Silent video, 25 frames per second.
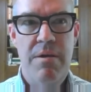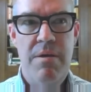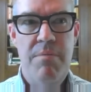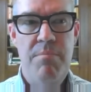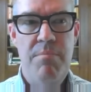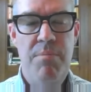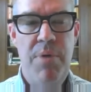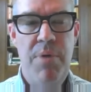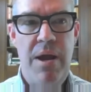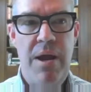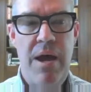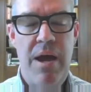
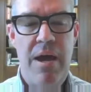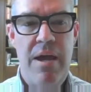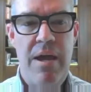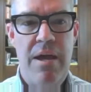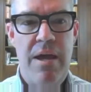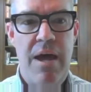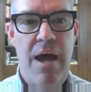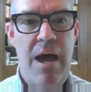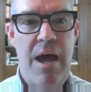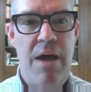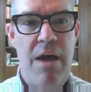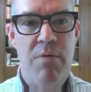but
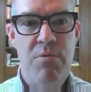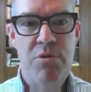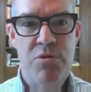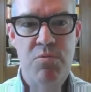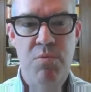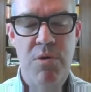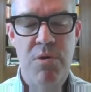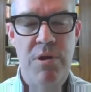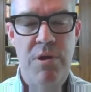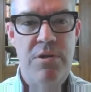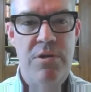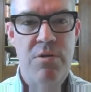I was
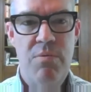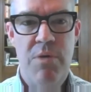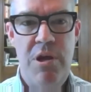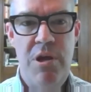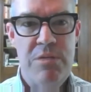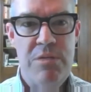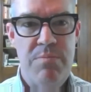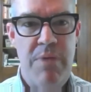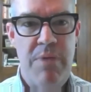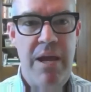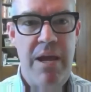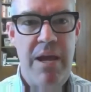willing to
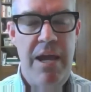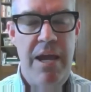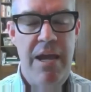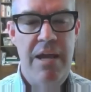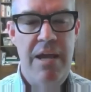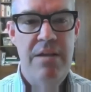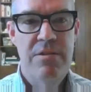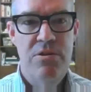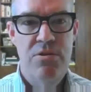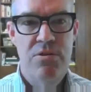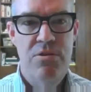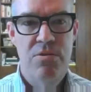raise my
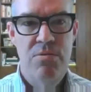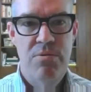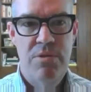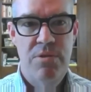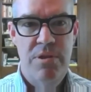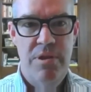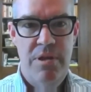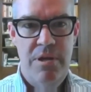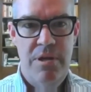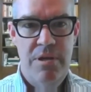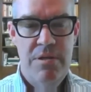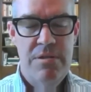hand to do
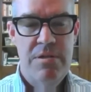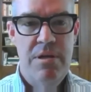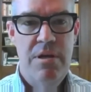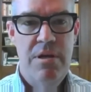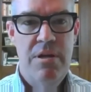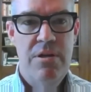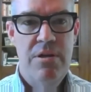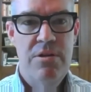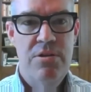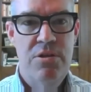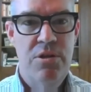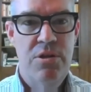things,
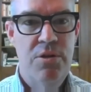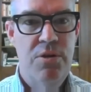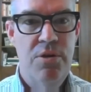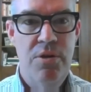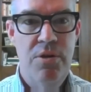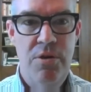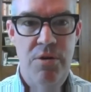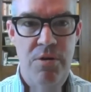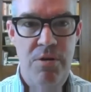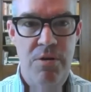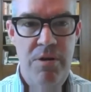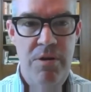to
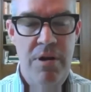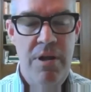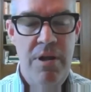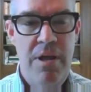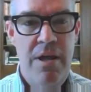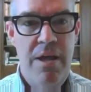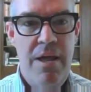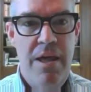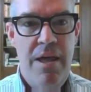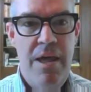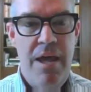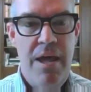learn.
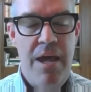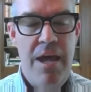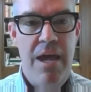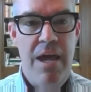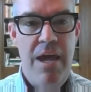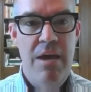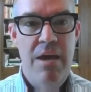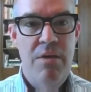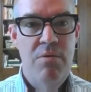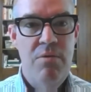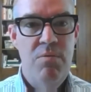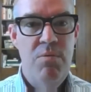
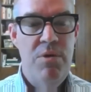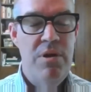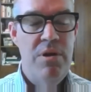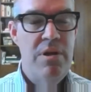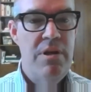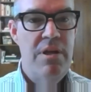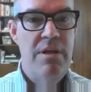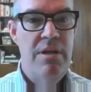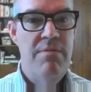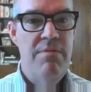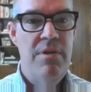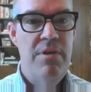And when
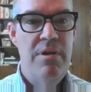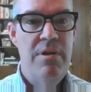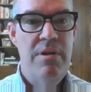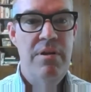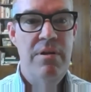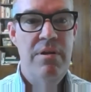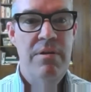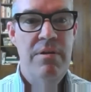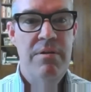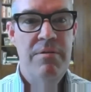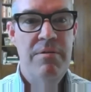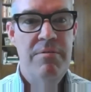
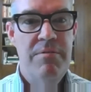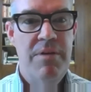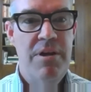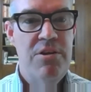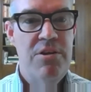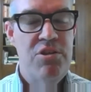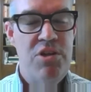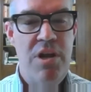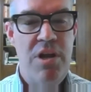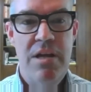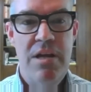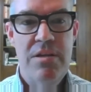given a
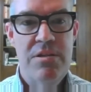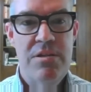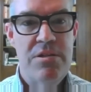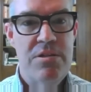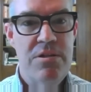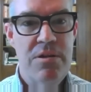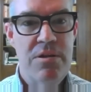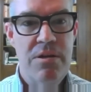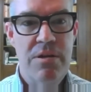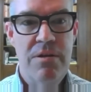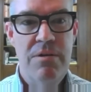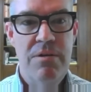chance
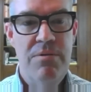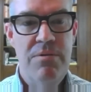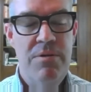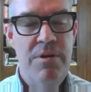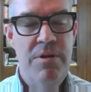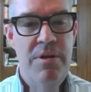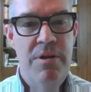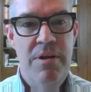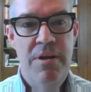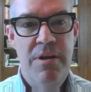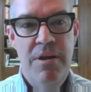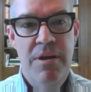to,
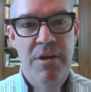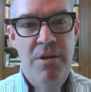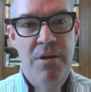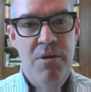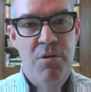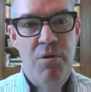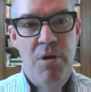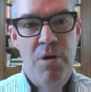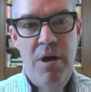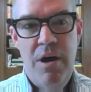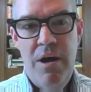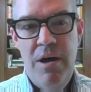
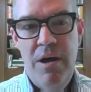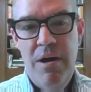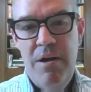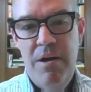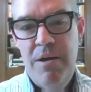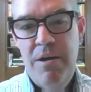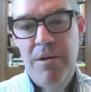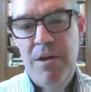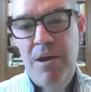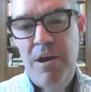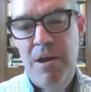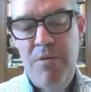
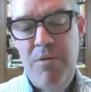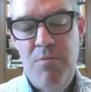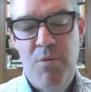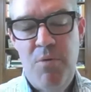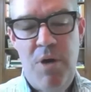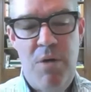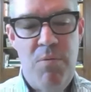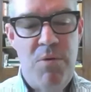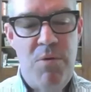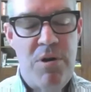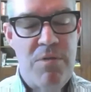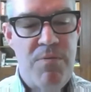I
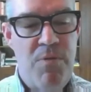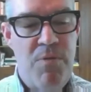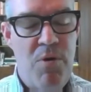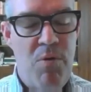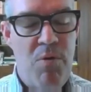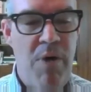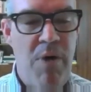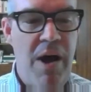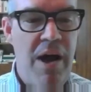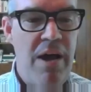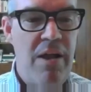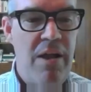worked for a
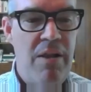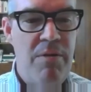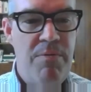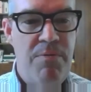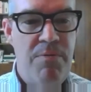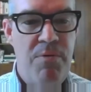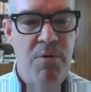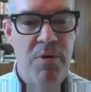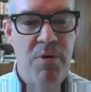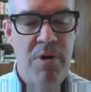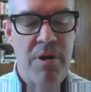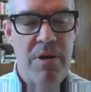
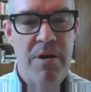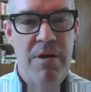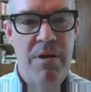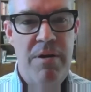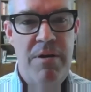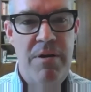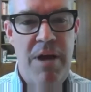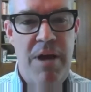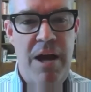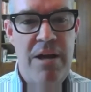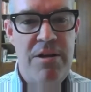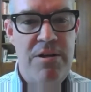while
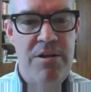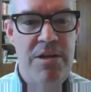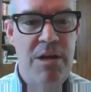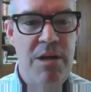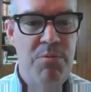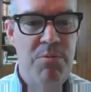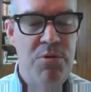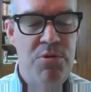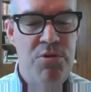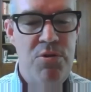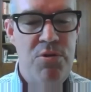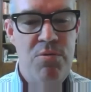I
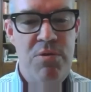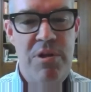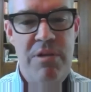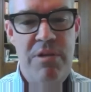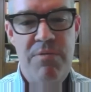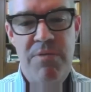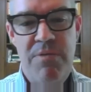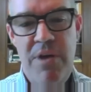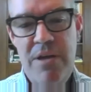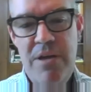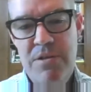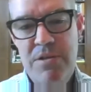double duty
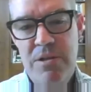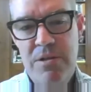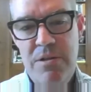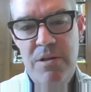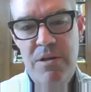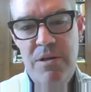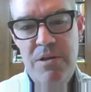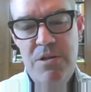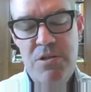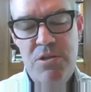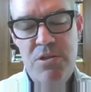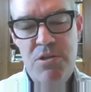as an
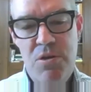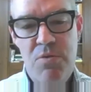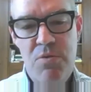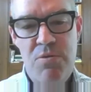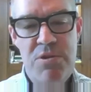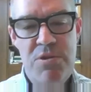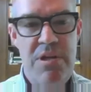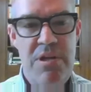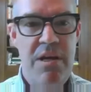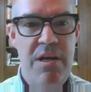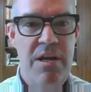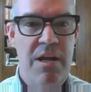
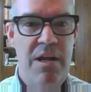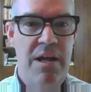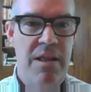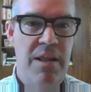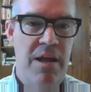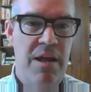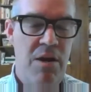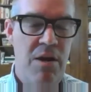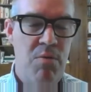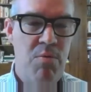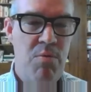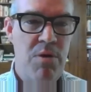associate. And
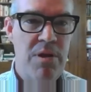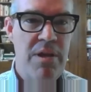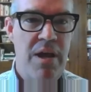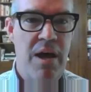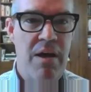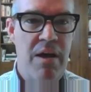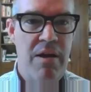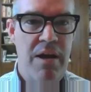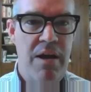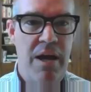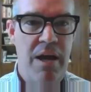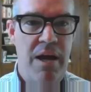then I worked
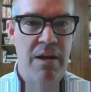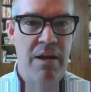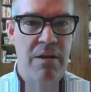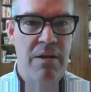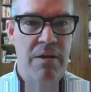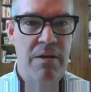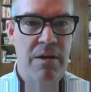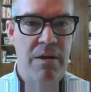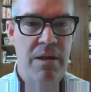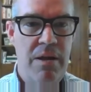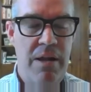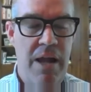out at
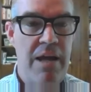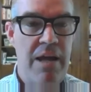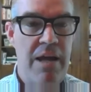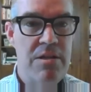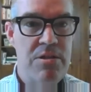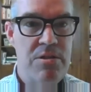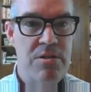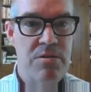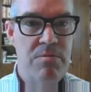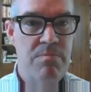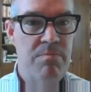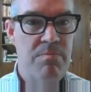a
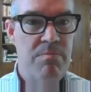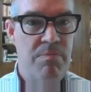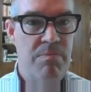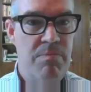client's,